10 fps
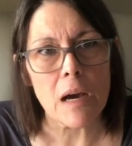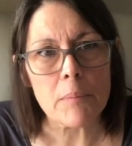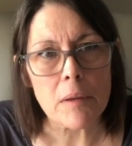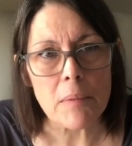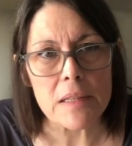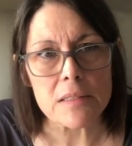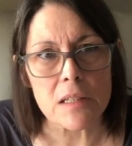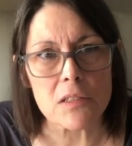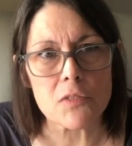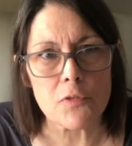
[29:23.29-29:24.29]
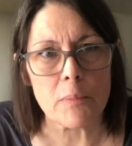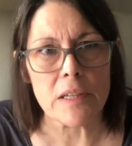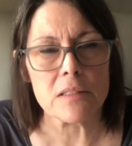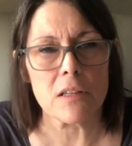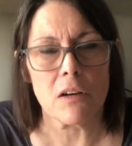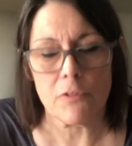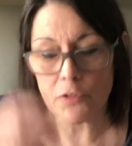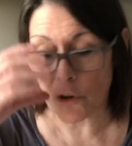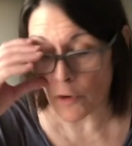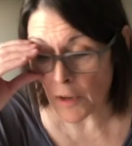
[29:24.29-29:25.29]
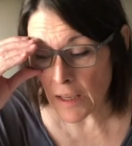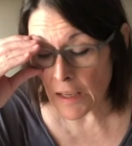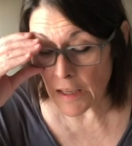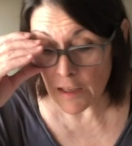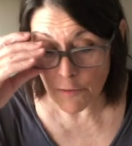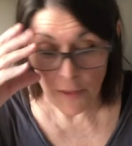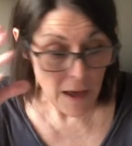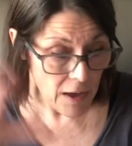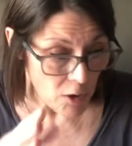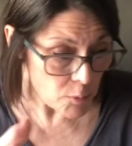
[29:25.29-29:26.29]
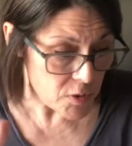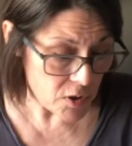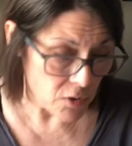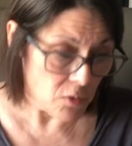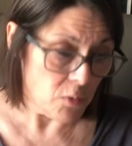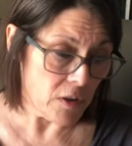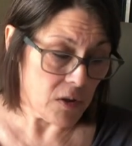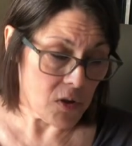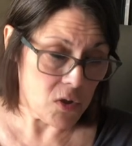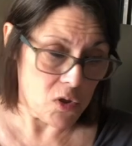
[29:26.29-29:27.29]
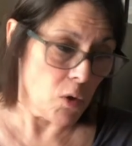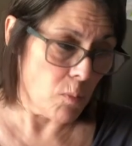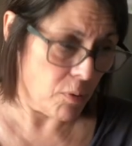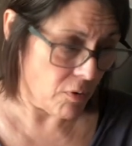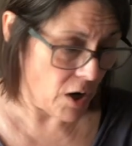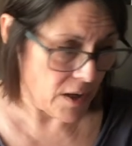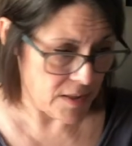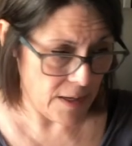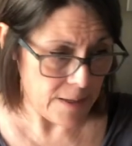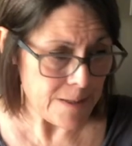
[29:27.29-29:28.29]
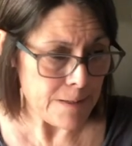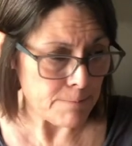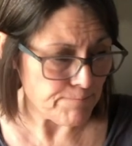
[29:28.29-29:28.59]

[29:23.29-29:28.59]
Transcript: I'm going to make sense for myself. So, if that helps you with the soap process,